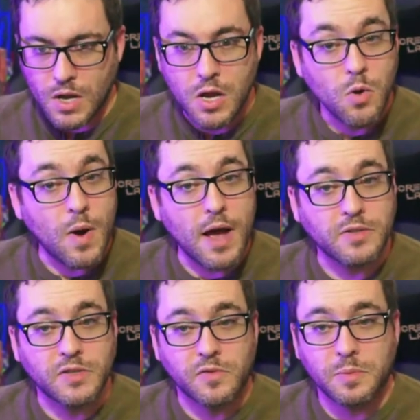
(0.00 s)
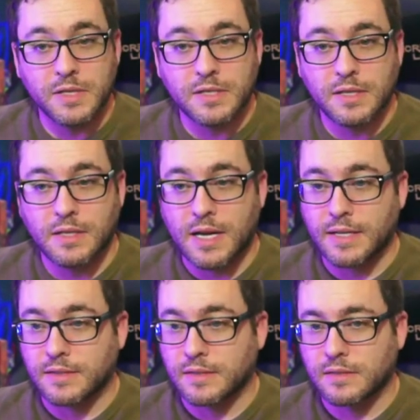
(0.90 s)
Wow, silver place on the
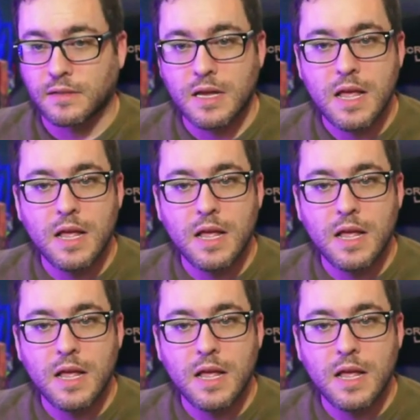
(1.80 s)
likes.